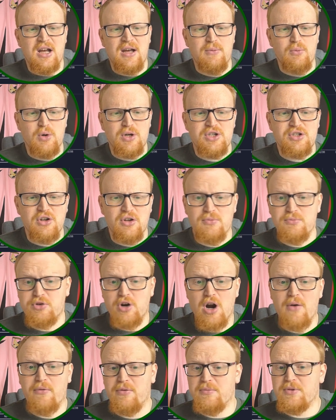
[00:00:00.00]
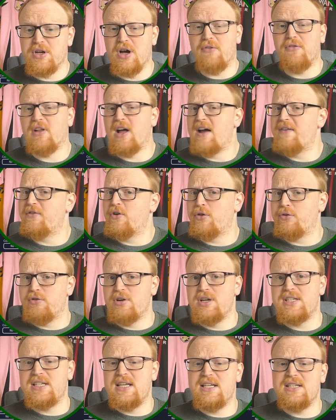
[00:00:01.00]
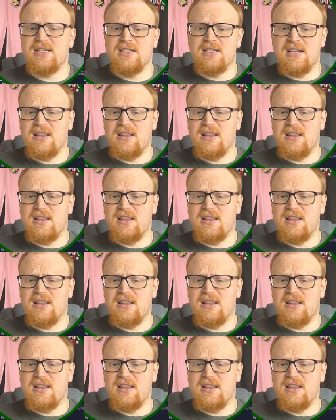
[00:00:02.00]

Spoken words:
which saw them drop from the top flight for 3 seasons.